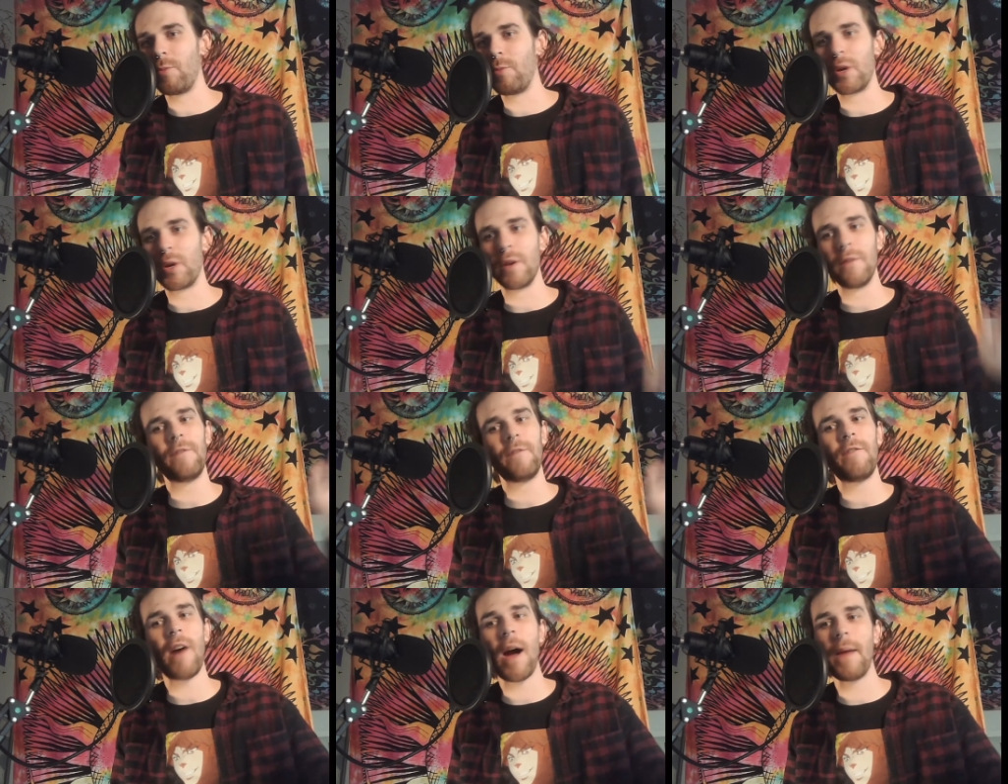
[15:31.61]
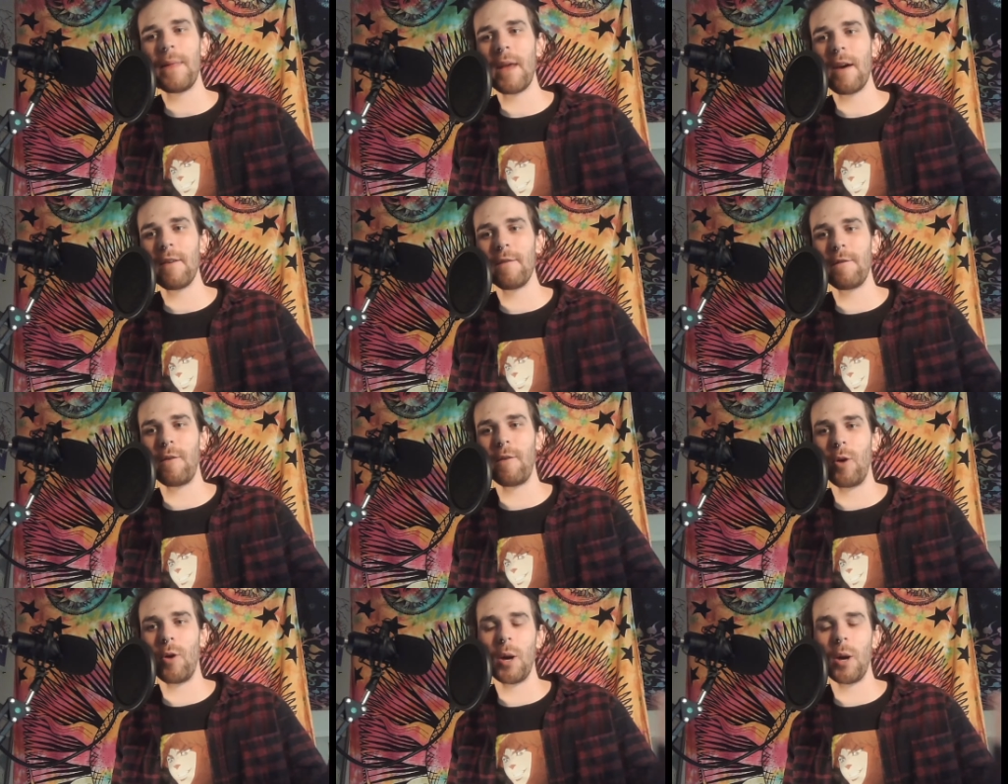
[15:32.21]
you can find that
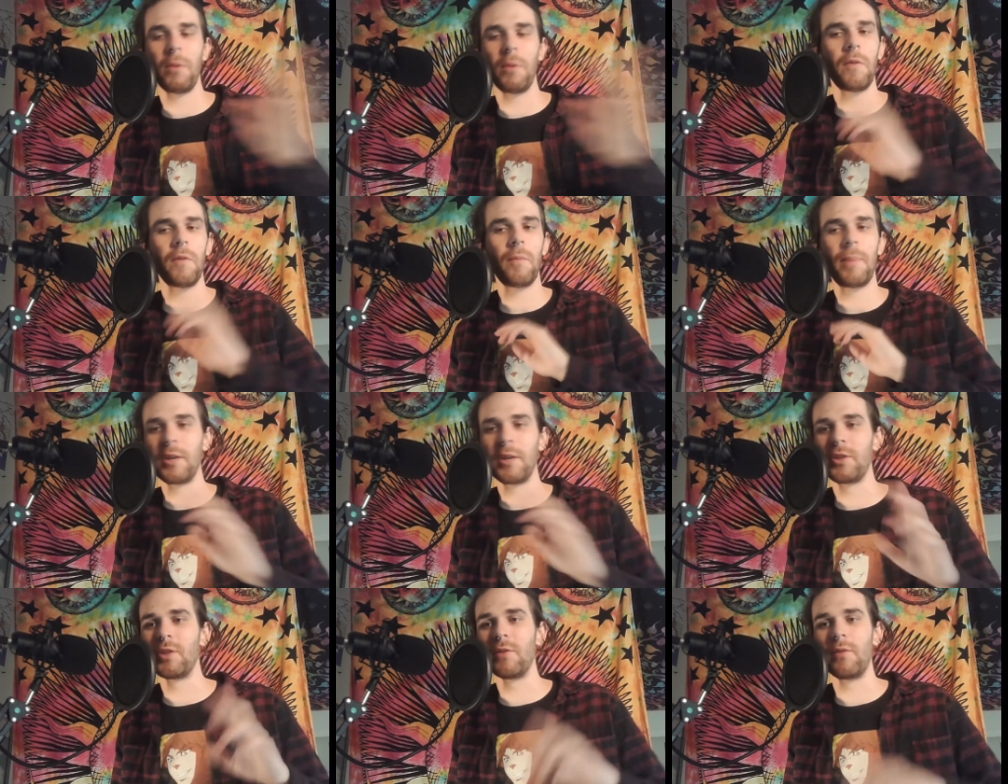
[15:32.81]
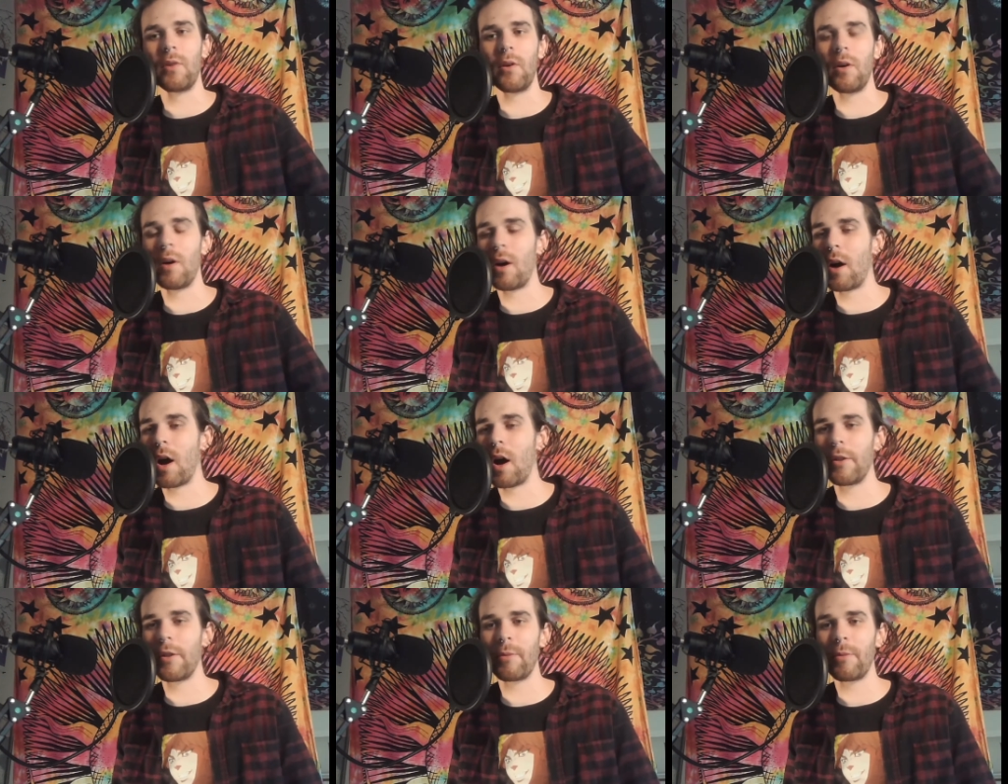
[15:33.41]
forum of a bunch of
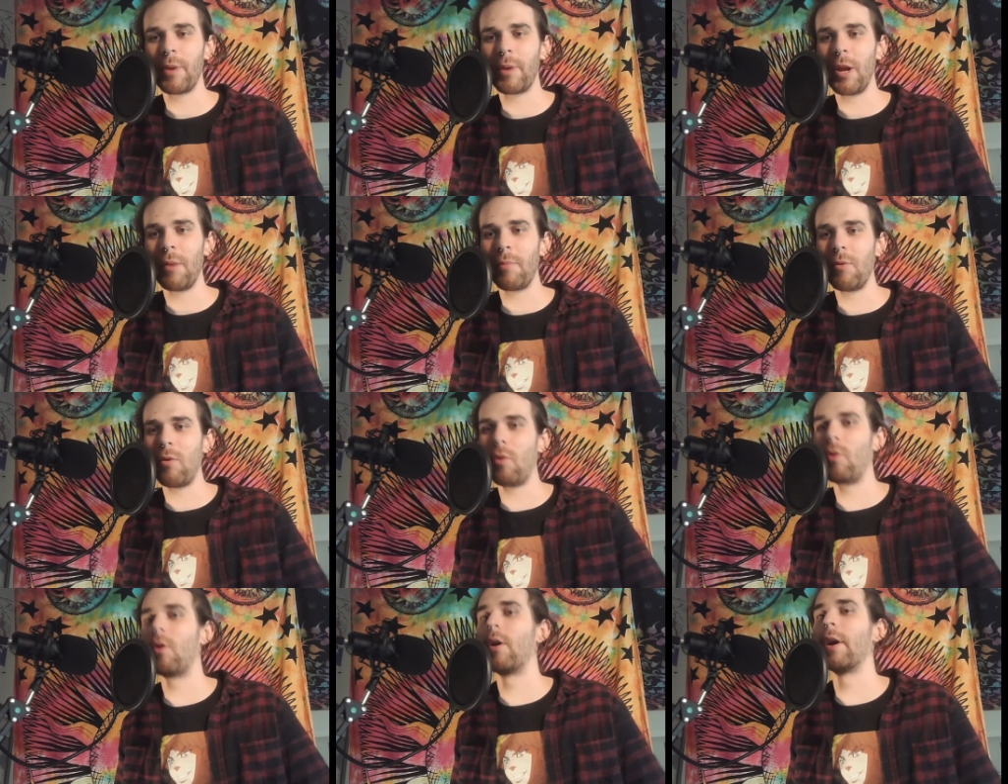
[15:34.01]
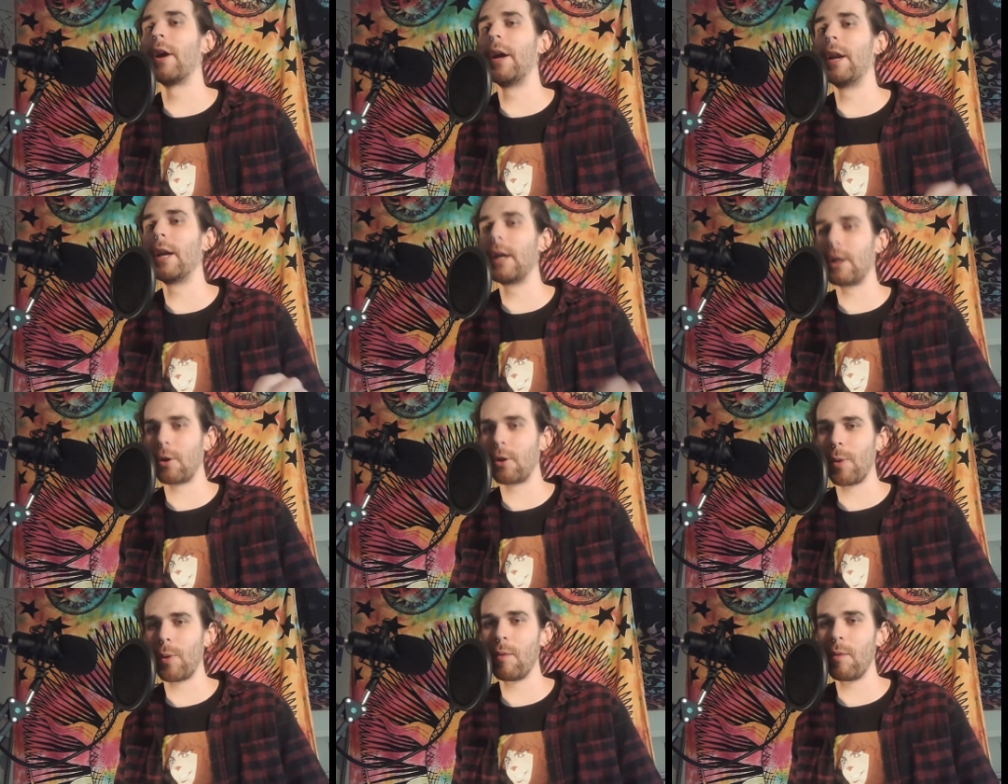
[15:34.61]
other people who are going to
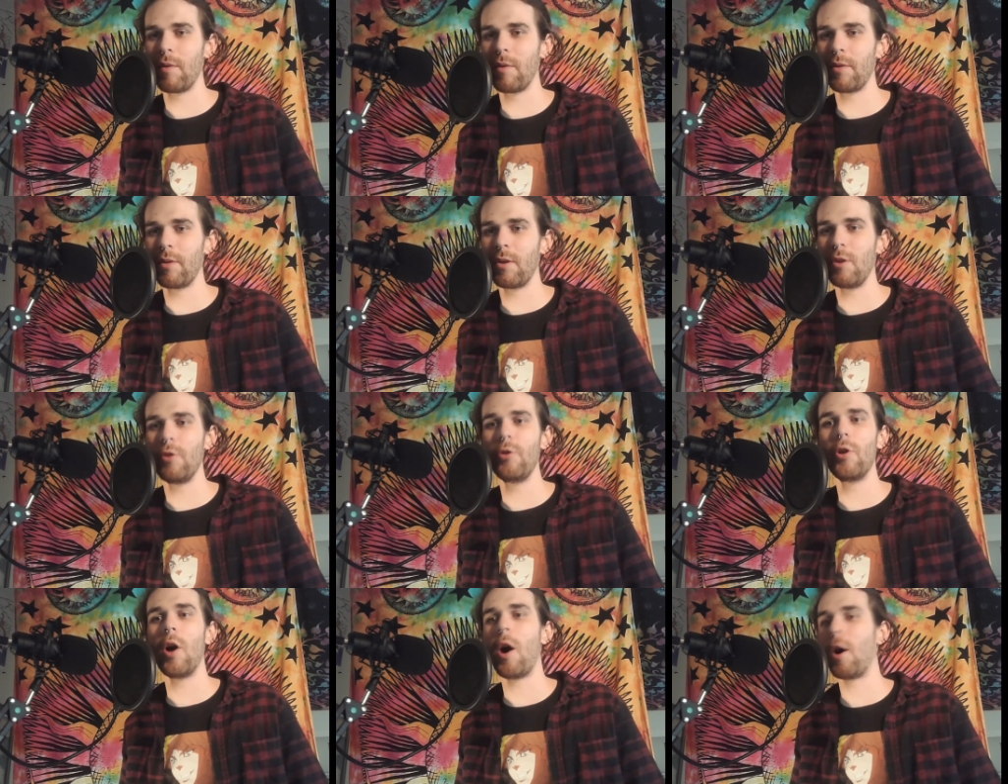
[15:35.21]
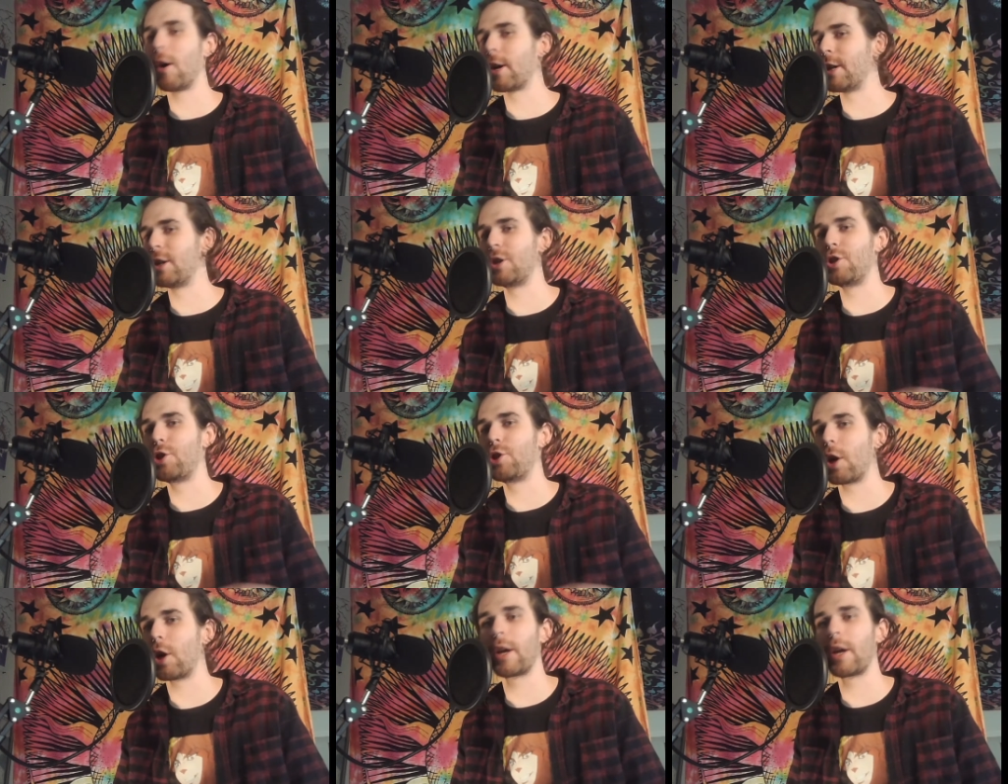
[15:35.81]
agree with you, and you all can
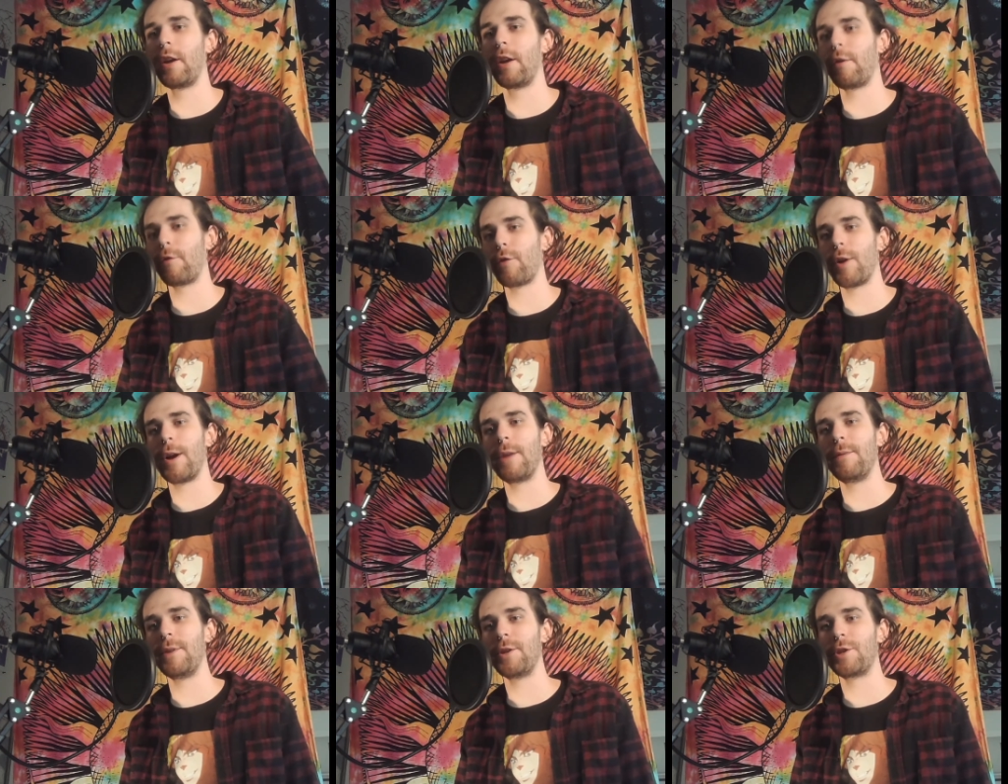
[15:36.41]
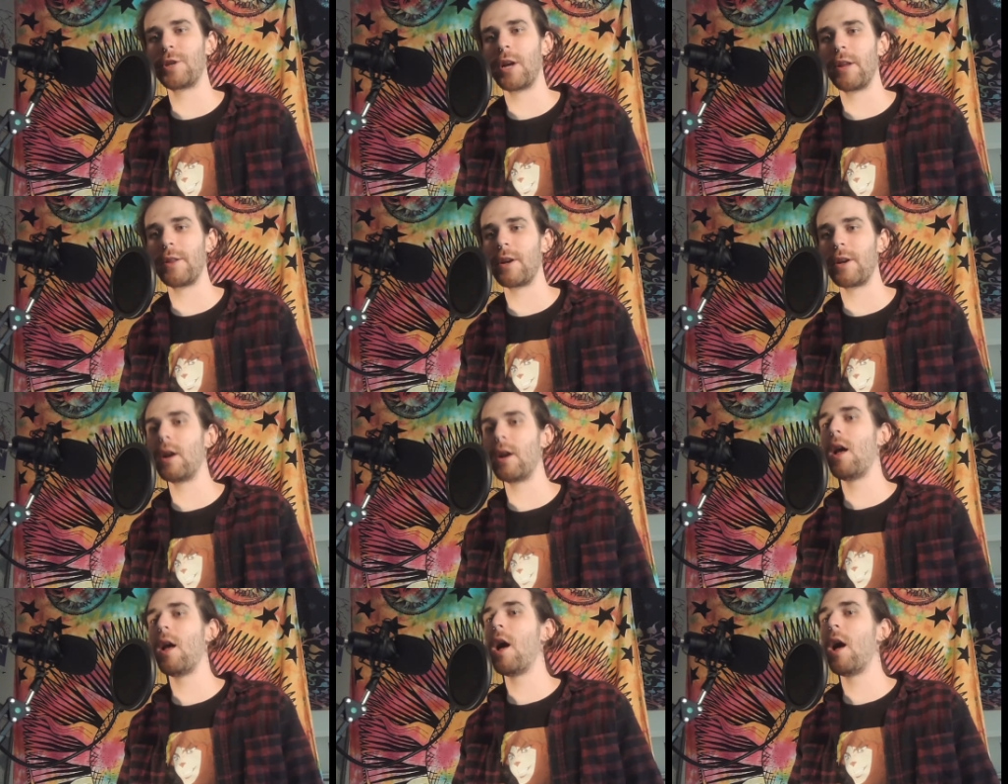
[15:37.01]
jerk it in front of each
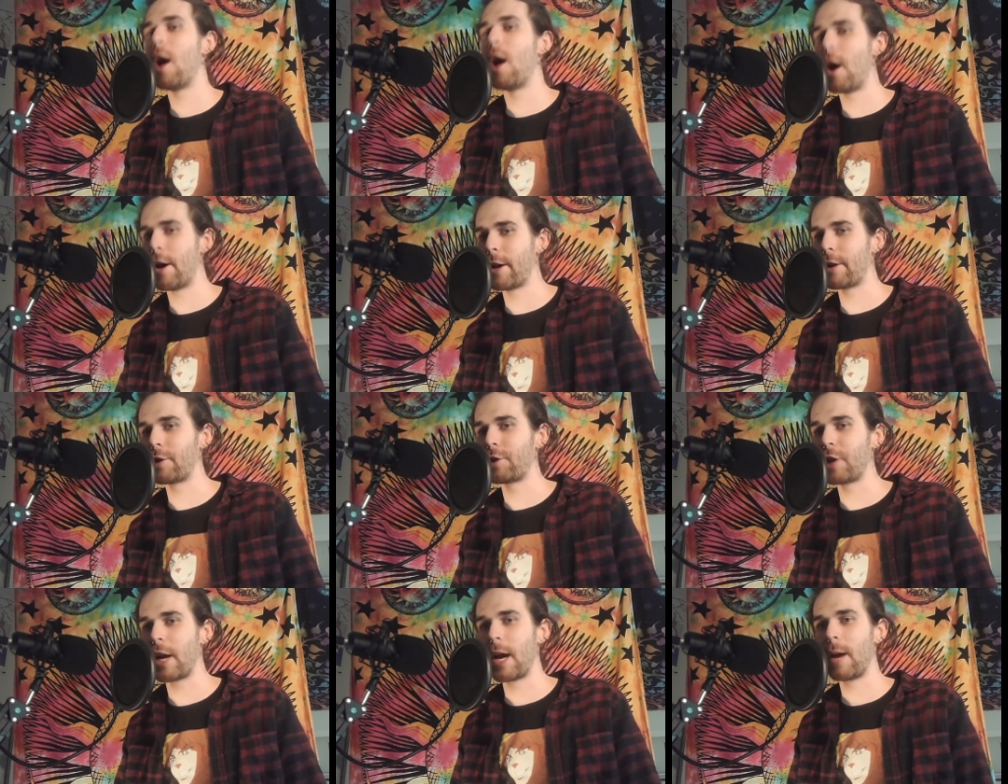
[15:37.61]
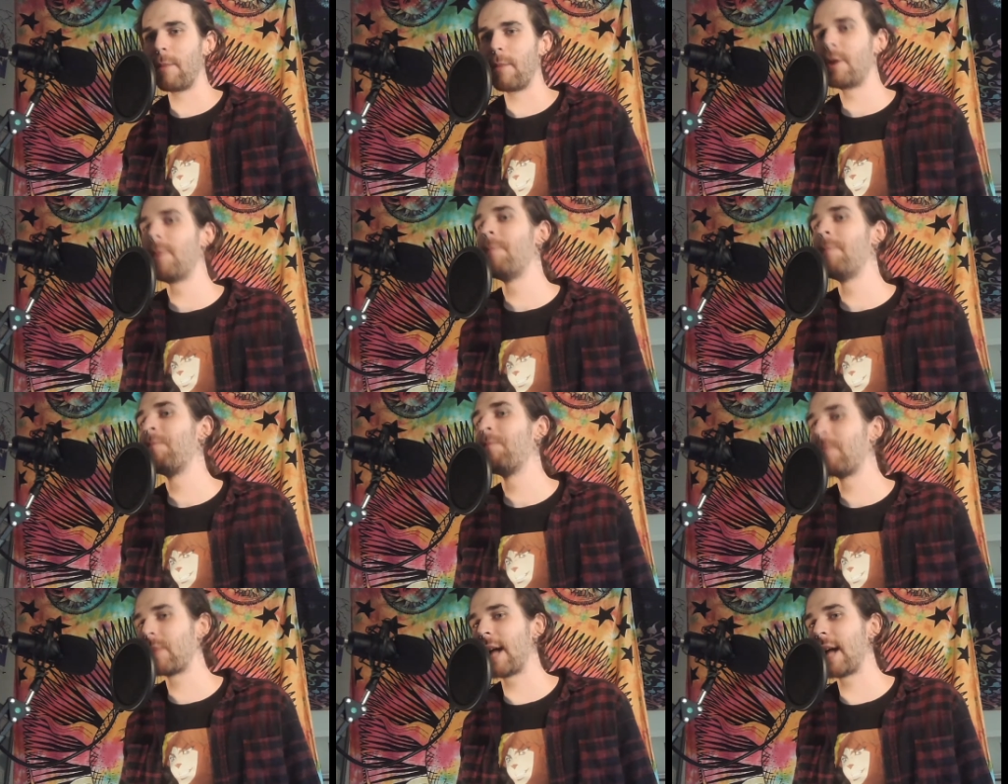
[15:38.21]
other unashamed.
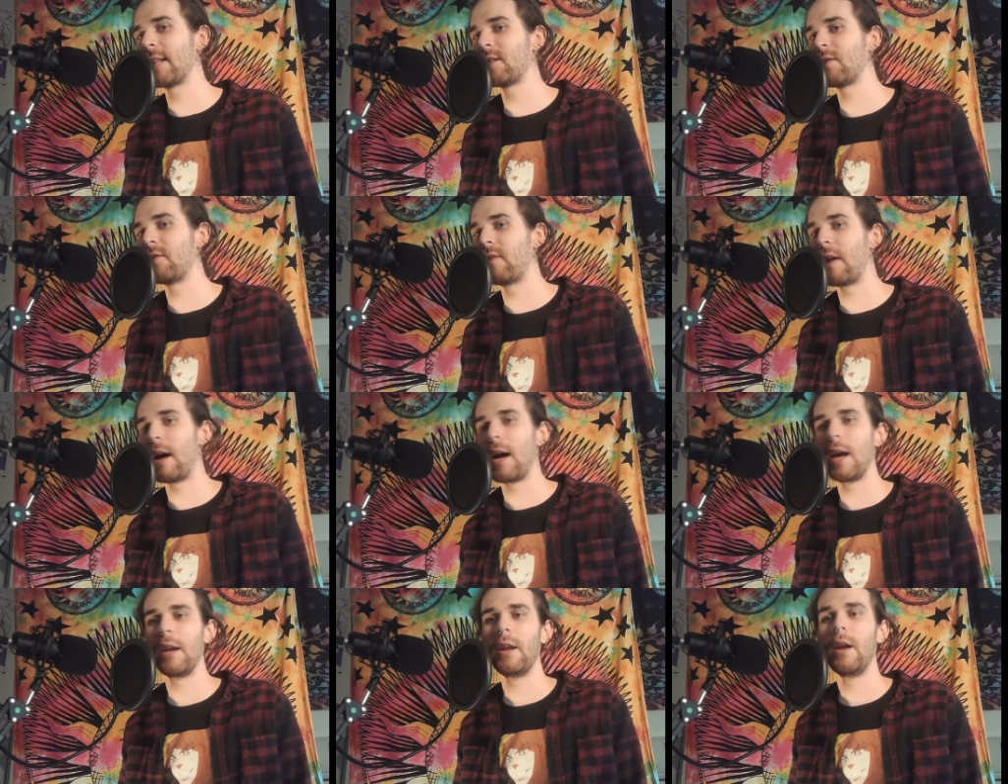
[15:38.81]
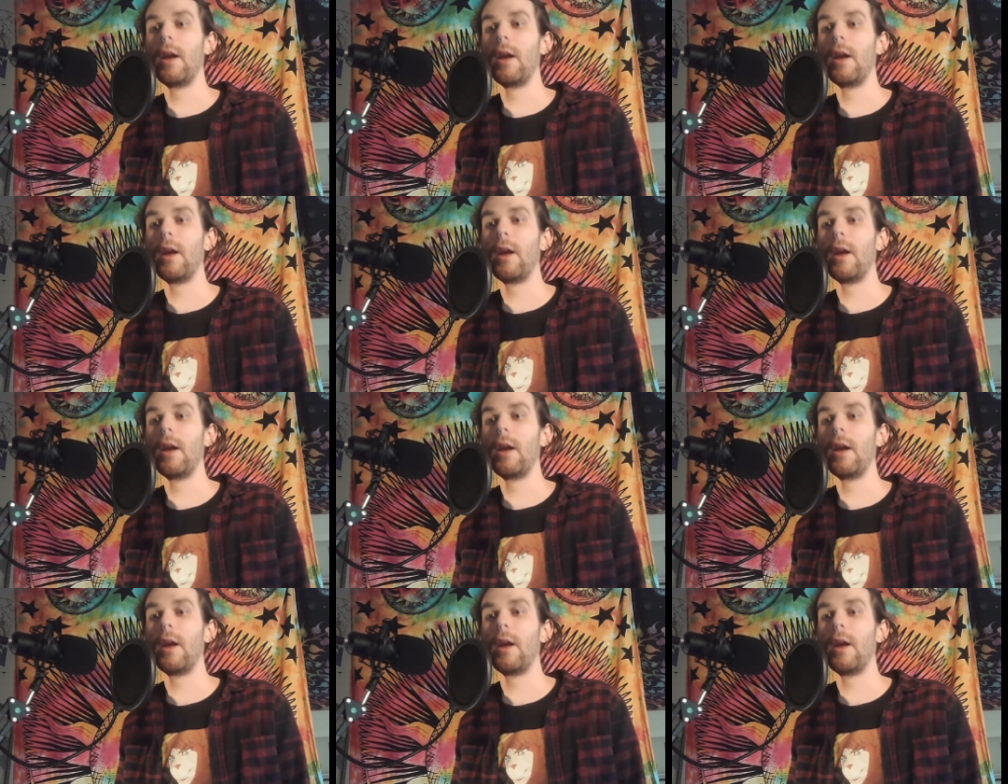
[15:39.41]
That's fine.